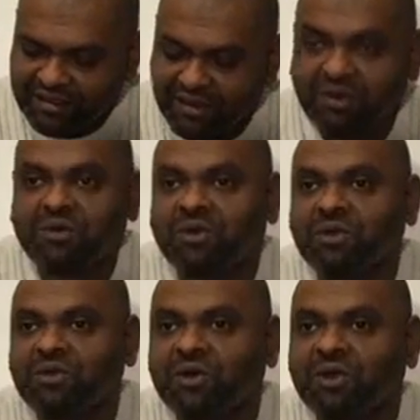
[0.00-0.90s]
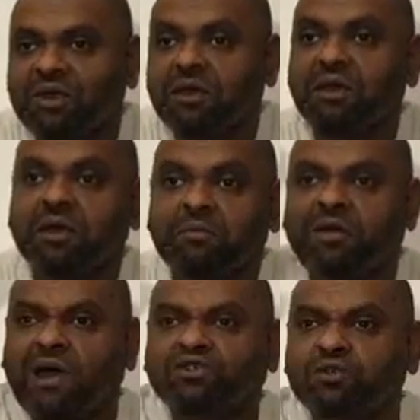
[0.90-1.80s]
Oh, good, good.
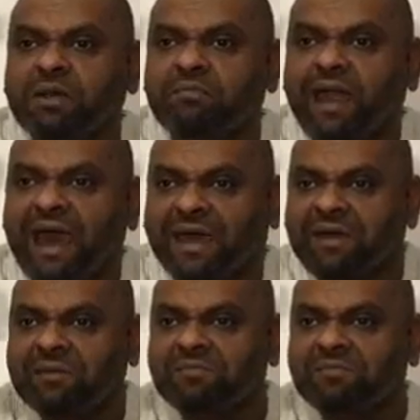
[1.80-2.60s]
Proud to be black.